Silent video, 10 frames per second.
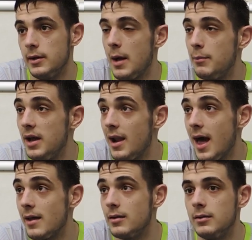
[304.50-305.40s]
helped me a
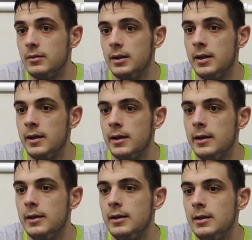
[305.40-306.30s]
lot.
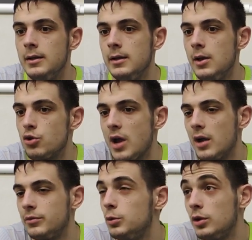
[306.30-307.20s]
And it was
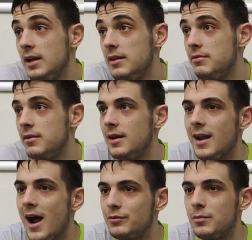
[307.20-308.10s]
hard for me to leave
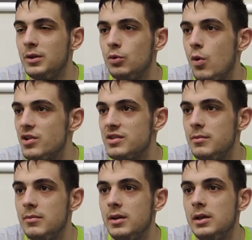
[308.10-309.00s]
and hard for me to watch
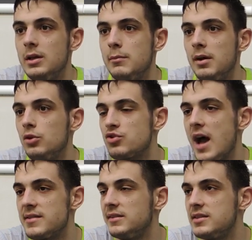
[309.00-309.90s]
them. But those
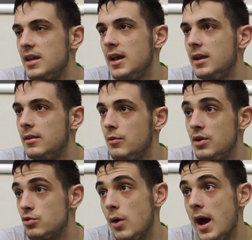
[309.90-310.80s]
guys understand the
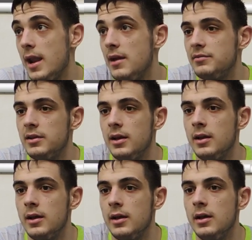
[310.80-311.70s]
reason why I left.
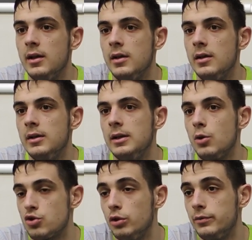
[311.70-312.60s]
And it
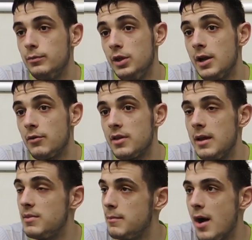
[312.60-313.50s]
was a good year for
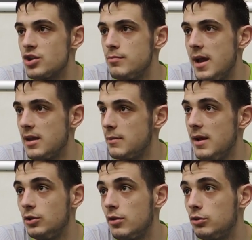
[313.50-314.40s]
them. They bounced back. They
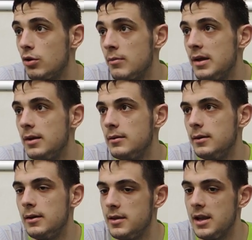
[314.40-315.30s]
made it to the tournament.
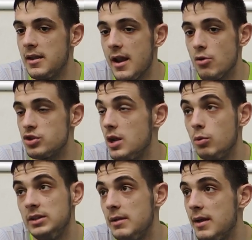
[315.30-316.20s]
The year that I was there,
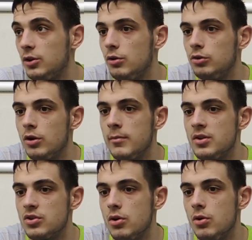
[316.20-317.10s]
we didn't make it to the
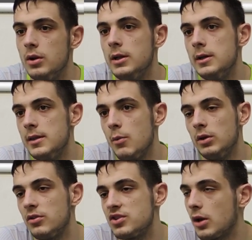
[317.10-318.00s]
tournament. So they
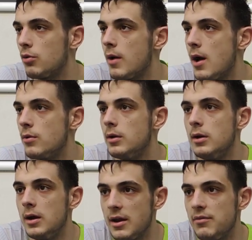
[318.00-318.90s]
went to the second round.
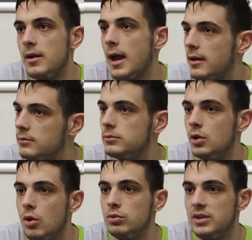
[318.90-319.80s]
And I feel like,
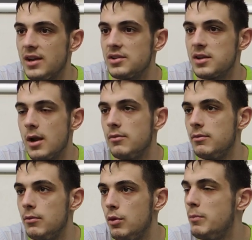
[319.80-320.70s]
you know, Texas kind
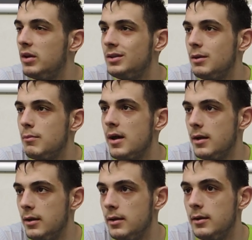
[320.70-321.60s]
of rebuilding,
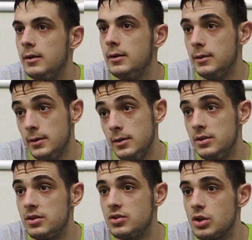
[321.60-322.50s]
but
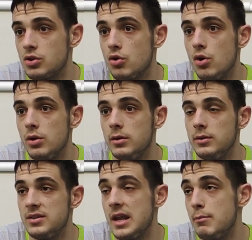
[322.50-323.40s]
it's
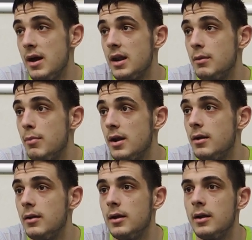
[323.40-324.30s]
getting better and
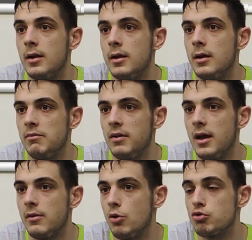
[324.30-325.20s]
better. And I feel
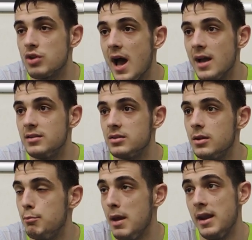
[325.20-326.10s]
like those guys
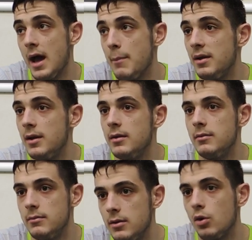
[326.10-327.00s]
made it happen and
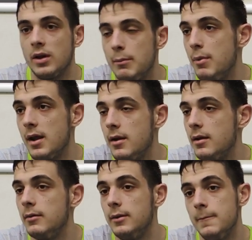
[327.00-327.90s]
they're going to get better.
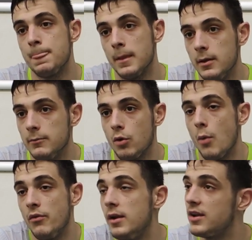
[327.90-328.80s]
And
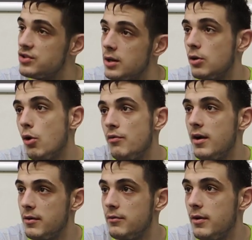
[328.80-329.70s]
hopefully next year go
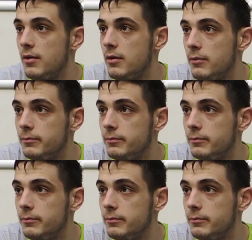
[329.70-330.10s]
further and further.